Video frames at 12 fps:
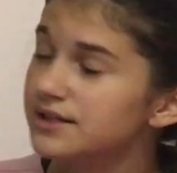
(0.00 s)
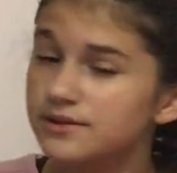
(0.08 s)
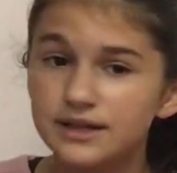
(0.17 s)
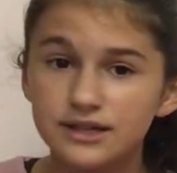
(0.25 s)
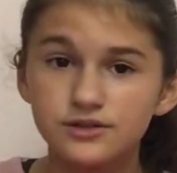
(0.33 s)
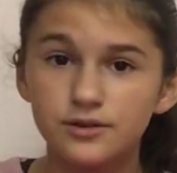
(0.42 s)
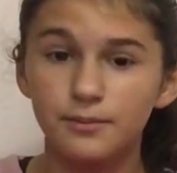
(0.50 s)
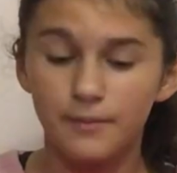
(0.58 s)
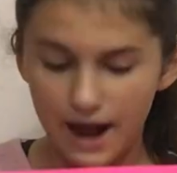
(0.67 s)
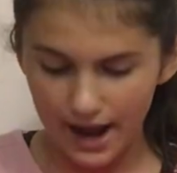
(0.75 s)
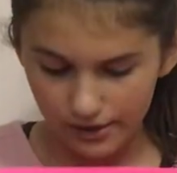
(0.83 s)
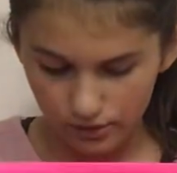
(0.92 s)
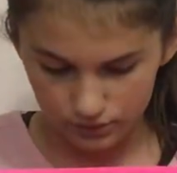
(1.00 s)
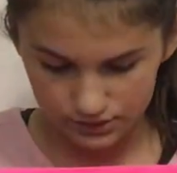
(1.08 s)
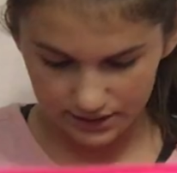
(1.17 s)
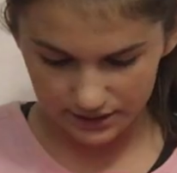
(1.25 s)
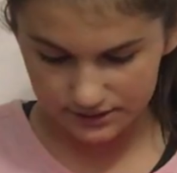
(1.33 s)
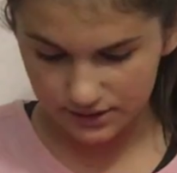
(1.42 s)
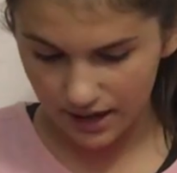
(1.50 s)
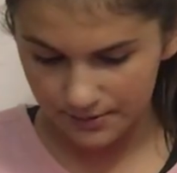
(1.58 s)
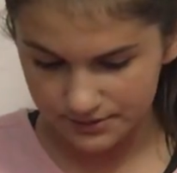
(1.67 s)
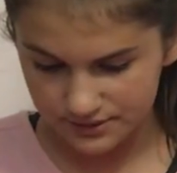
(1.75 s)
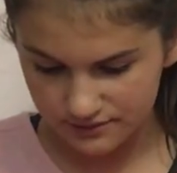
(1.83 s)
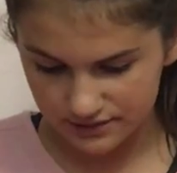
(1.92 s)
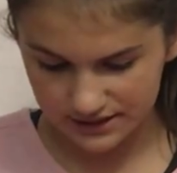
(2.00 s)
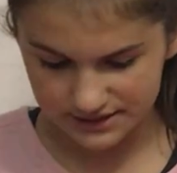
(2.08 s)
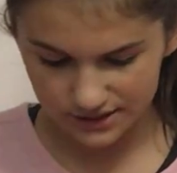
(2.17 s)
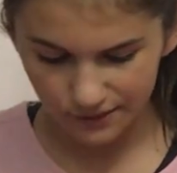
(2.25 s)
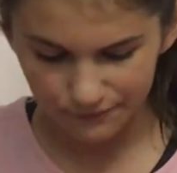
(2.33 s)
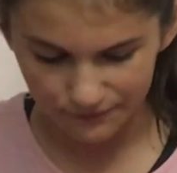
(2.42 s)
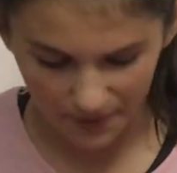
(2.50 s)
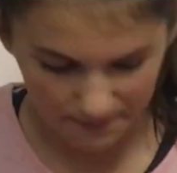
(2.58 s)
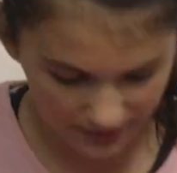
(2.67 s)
These are my old tank tops. They still fit